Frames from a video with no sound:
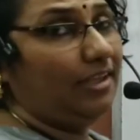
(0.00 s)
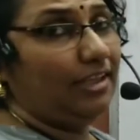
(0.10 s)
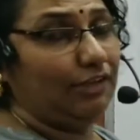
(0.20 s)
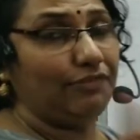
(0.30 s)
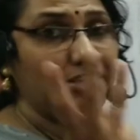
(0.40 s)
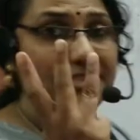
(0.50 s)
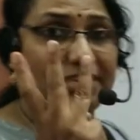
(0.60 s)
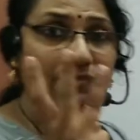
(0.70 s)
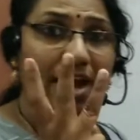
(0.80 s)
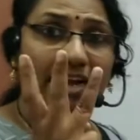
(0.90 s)
If it is
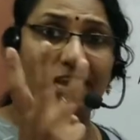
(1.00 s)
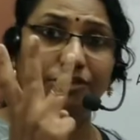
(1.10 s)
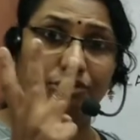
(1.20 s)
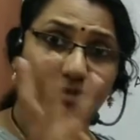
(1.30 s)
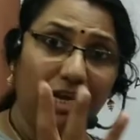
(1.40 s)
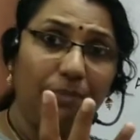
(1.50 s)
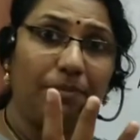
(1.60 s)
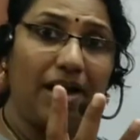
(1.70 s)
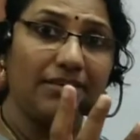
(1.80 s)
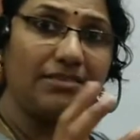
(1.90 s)
divided into 3
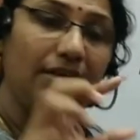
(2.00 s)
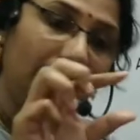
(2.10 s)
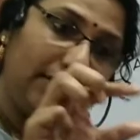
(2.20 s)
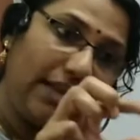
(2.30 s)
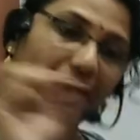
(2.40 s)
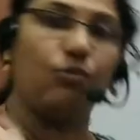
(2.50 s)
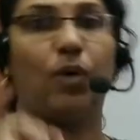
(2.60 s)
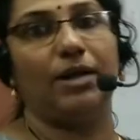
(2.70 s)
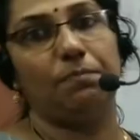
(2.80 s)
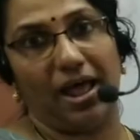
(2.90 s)
parts, take
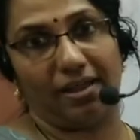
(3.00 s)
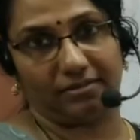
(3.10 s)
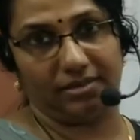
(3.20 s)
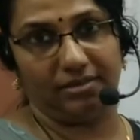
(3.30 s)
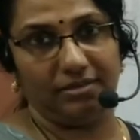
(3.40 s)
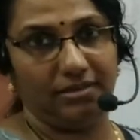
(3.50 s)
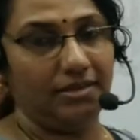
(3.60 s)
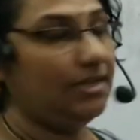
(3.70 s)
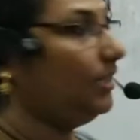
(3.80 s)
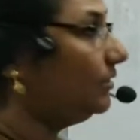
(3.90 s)
1 part.
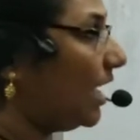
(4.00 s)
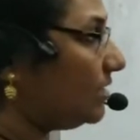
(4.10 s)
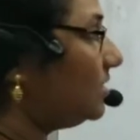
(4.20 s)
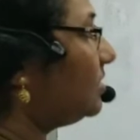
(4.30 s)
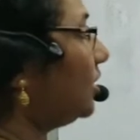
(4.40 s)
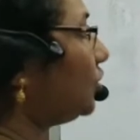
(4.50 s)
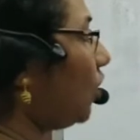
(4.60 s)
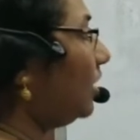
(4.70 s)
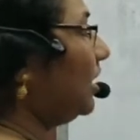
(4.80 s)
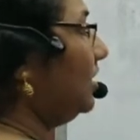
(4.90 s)
That is, the total